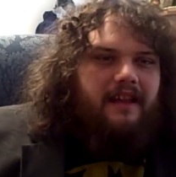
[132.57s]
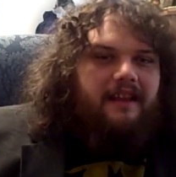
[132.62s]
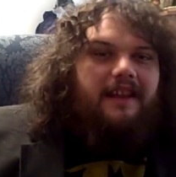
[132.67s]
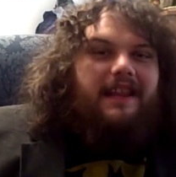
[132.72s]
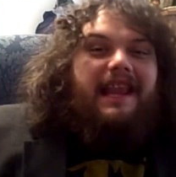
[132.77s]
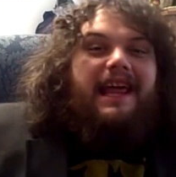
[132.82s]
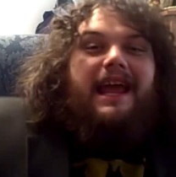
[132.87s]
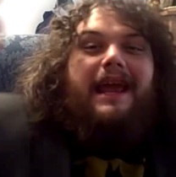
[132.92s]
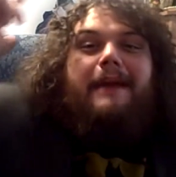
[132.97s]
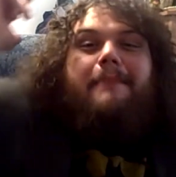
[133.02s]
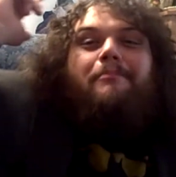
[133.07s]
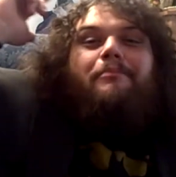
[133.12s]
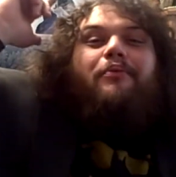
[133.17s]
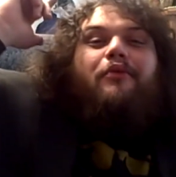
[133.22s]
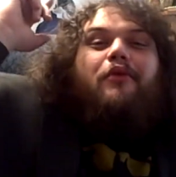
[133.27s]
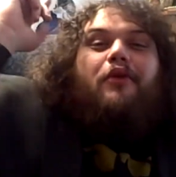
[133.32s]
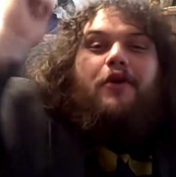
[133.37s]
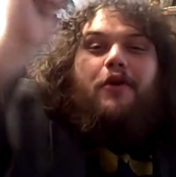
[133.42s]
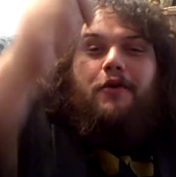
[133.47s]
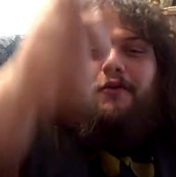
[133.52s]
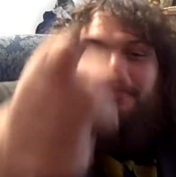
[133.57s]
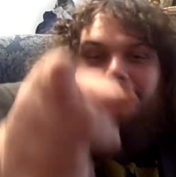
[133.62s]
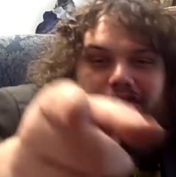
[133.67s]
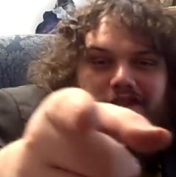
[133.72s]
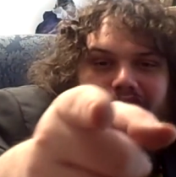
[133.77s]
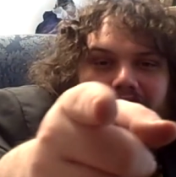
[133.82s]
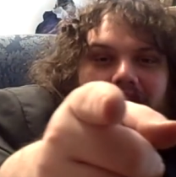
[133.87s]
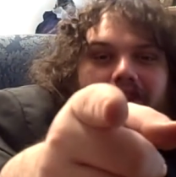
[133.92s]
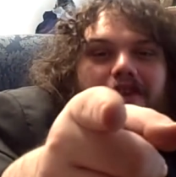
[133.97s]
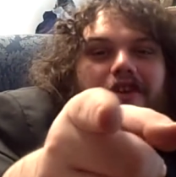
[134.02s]
Lee
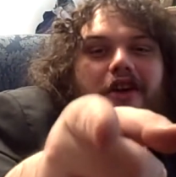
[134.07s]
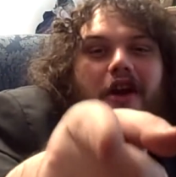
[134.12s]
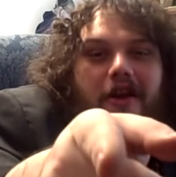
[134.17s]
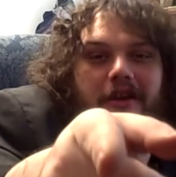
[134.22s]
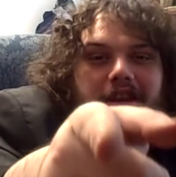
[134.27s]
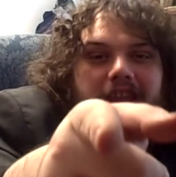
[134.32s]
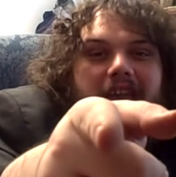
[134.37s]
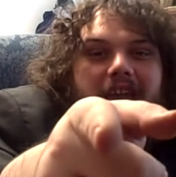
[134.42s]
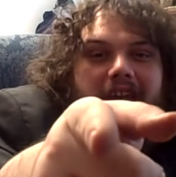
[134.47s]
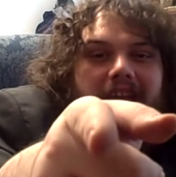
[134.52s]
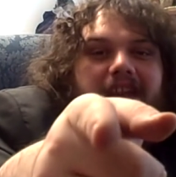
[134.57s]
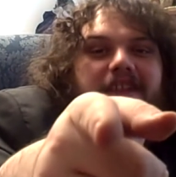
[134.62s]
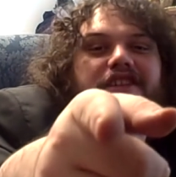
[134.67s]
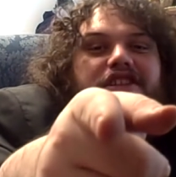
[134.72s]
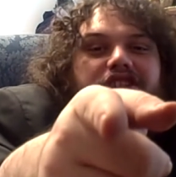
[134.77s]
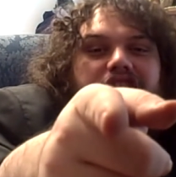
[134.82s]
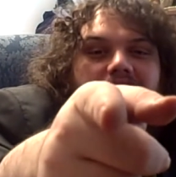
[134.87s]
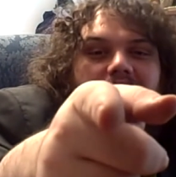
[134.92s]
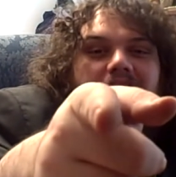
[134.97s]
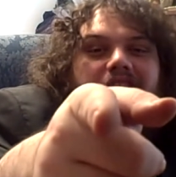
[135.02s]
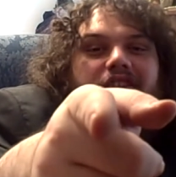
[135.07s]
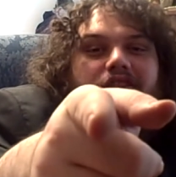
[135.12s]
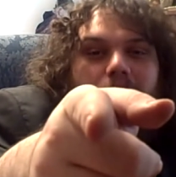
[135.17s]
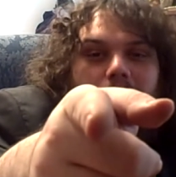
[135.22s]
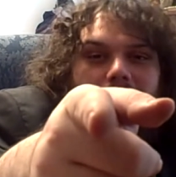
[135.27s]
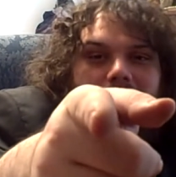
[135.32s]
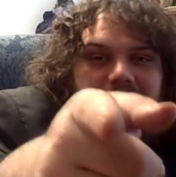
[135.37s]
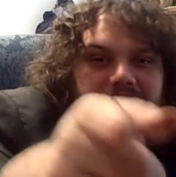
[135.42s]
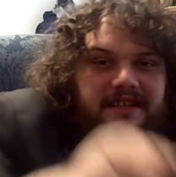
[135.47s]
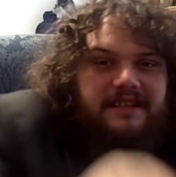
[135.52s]
Bruce could kick Chuck
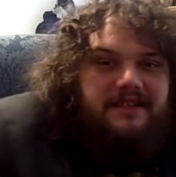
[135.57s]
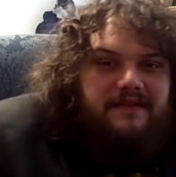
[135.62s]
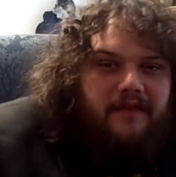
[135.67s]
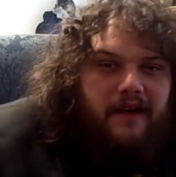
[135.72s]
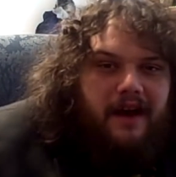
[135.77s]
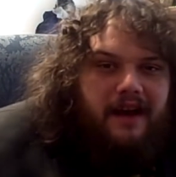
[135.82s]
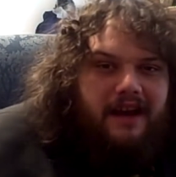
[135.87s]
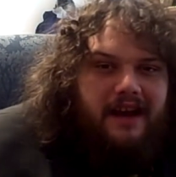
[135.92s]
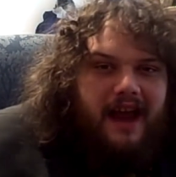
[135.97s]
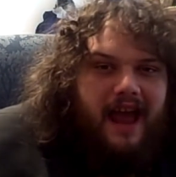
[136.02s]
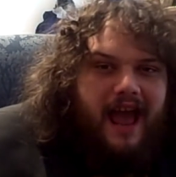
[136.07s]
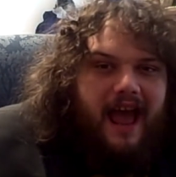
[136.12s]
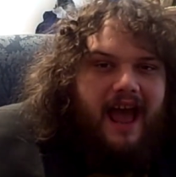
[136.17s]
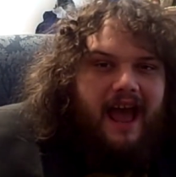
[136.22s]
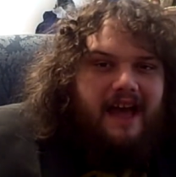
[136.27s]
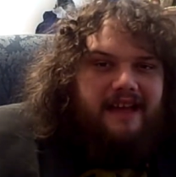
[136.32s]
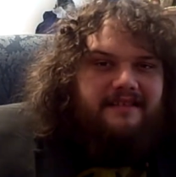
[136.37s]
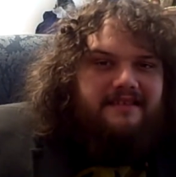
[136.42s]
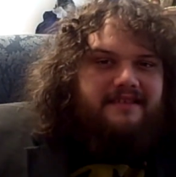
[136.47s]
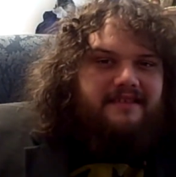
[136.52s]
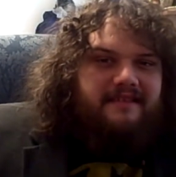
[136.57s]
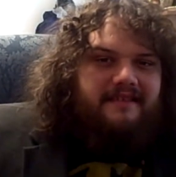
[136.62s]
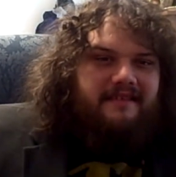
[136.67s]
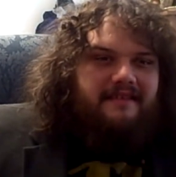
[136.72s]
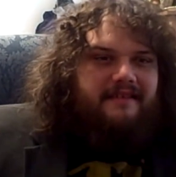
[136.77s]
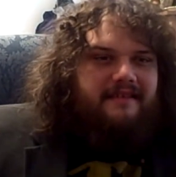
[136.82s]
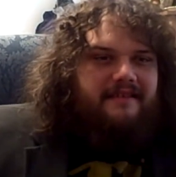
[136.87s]
Norris's fucking ass.